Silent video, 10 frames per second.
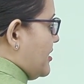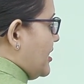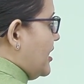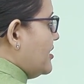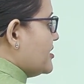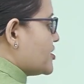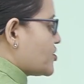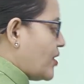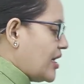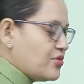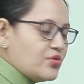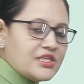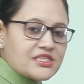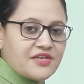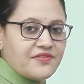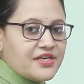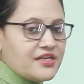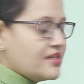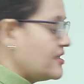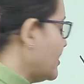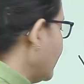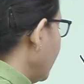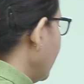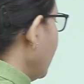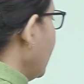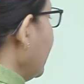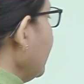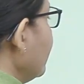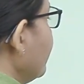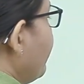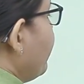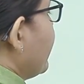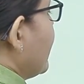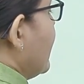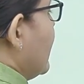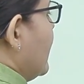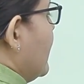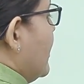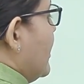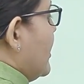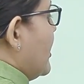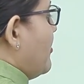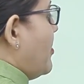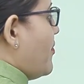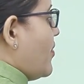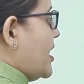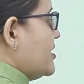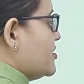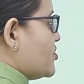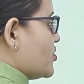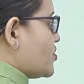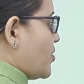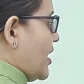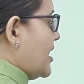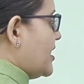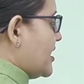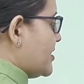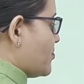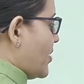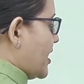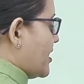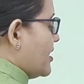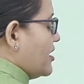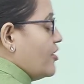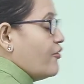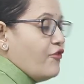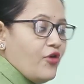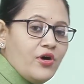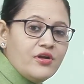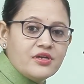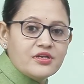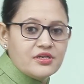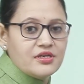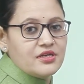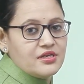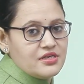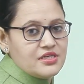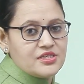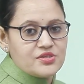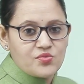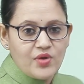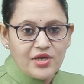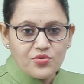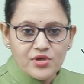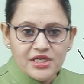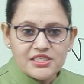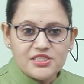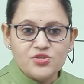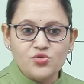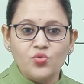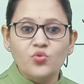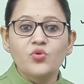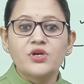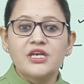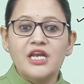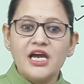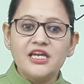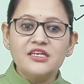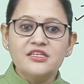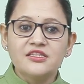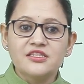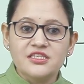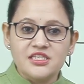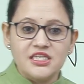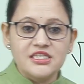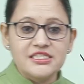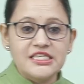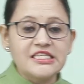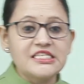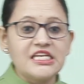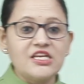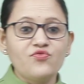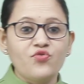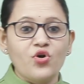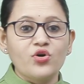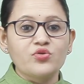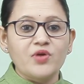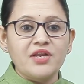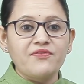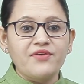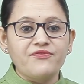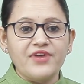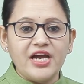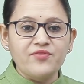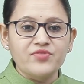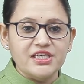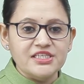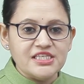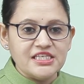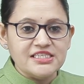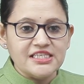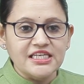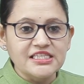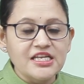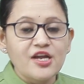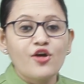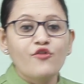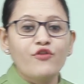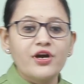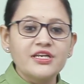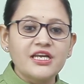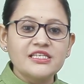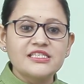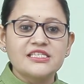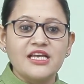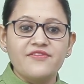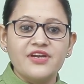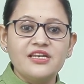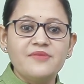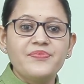their square root is given. Like number 1, so square is 1. 4, square root is 2. 9, 3. 16, 4, 25, 5, 36, 6, 49, 7,